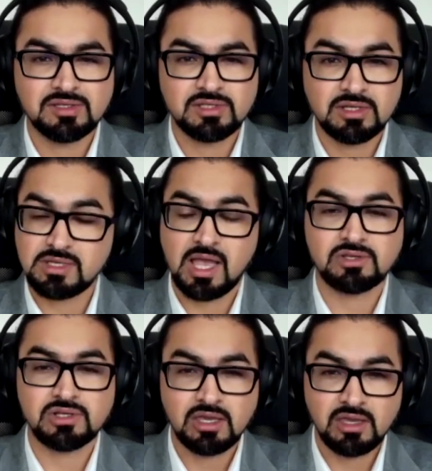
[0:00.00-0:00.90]
It is
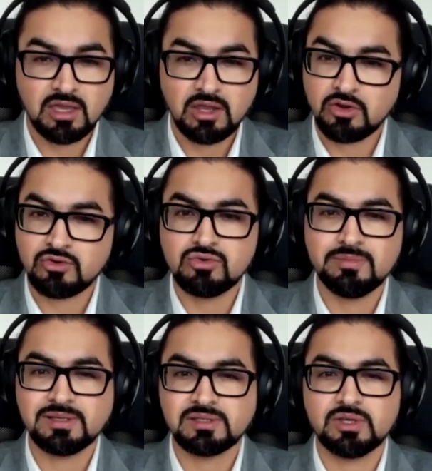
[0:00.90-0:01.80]
actually a true
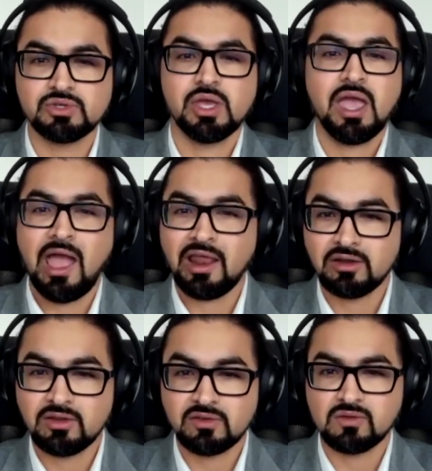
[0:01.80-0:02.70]
message, and it
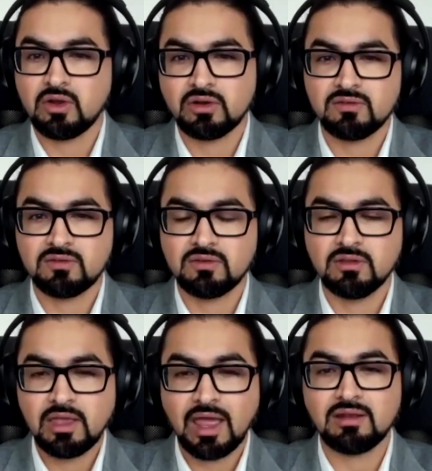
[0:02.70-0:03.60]
does not
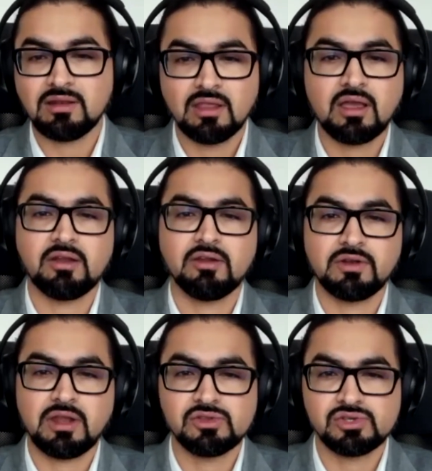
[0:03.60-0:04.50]
get the kind of
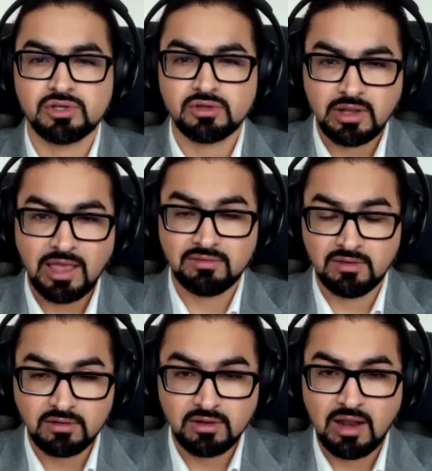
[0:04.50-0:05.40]
attention, as
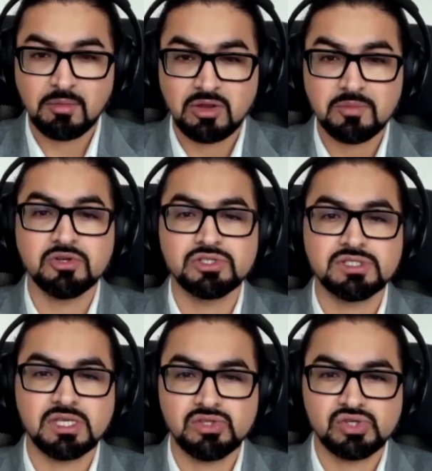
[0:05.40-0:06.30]
in climate
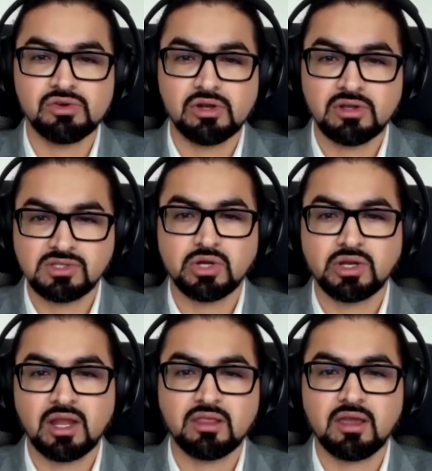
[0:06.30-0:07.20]
emergency in general, does not
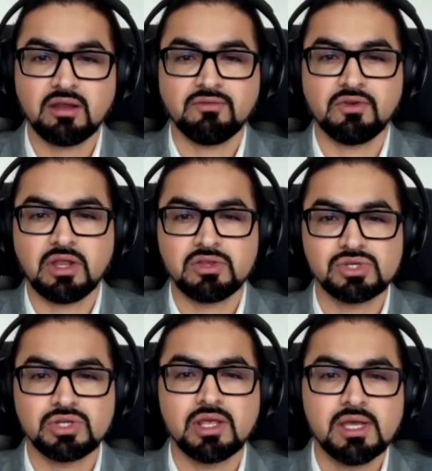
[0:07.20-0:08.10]
get the kind of
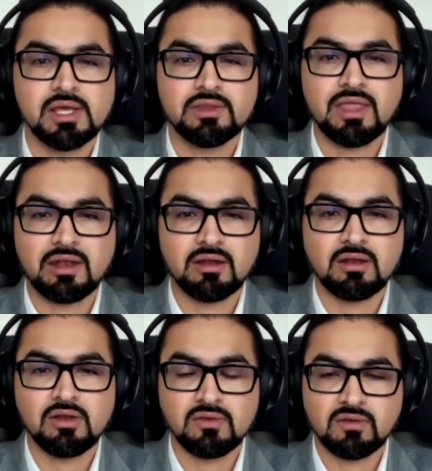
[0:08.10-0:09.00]
attention that it
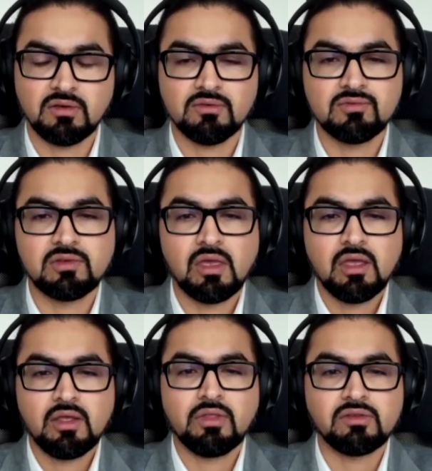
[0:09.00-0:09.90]
deserves.
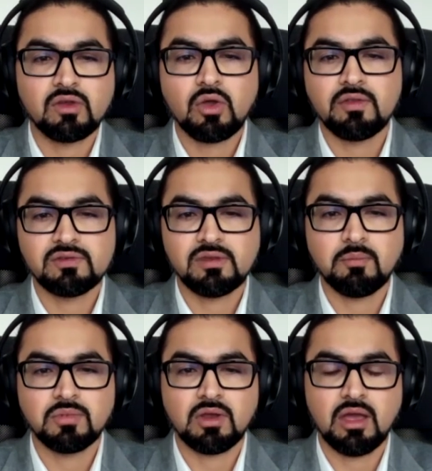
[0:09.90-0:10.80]
There's a
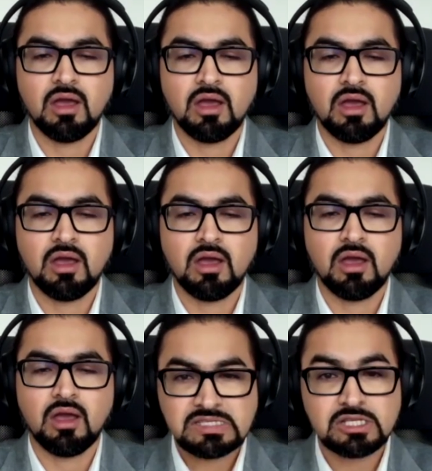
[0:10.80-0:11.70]
concept known as
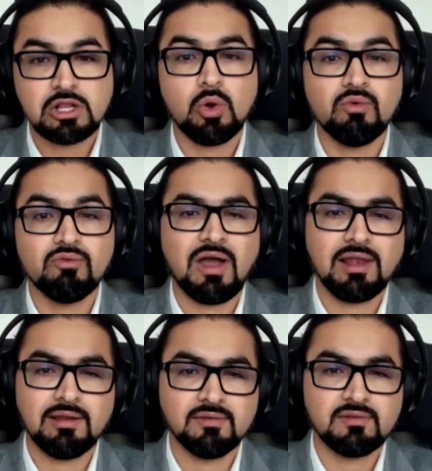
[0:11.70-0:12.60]
slow
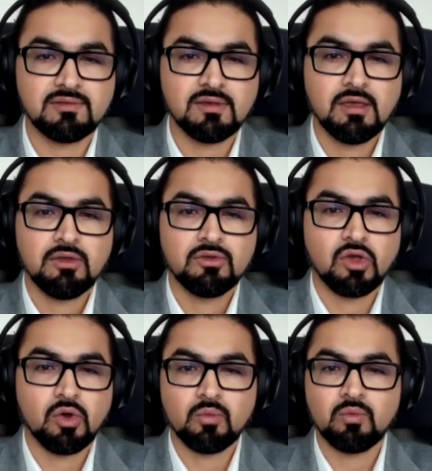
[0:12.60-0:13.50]
violence. So
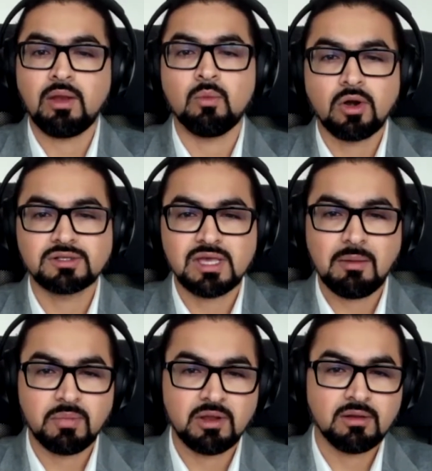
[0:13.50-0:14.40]
when wars
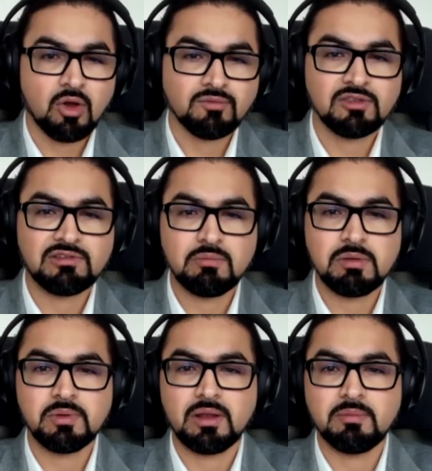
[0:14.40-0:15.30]
happen, obviously
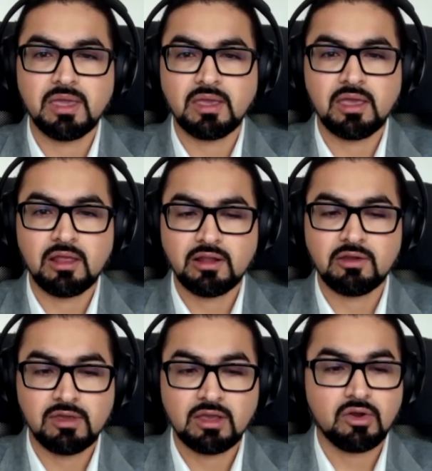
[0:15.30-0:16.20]
people are being killed, and
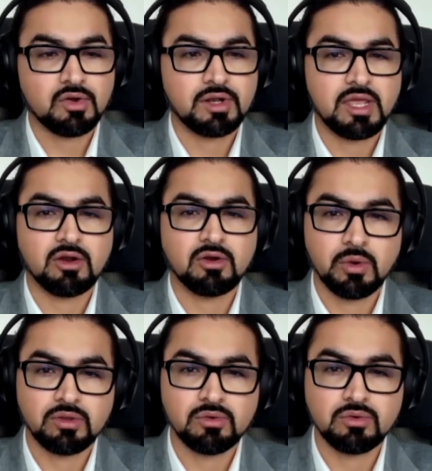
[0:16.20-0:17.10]
we currently are going
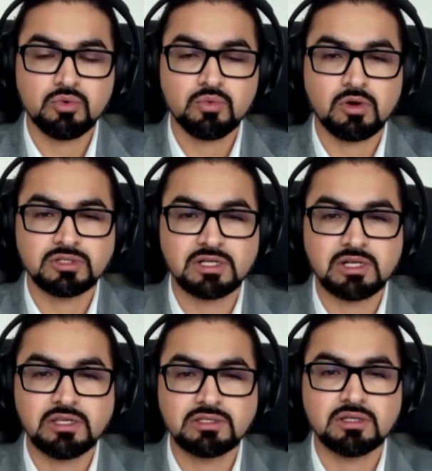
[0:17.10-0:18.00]
through two wars, at
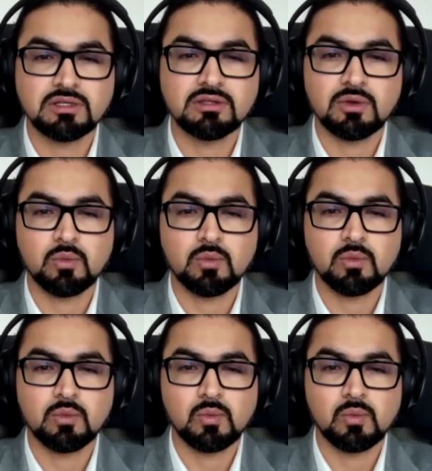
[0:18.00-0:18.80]
least in the world.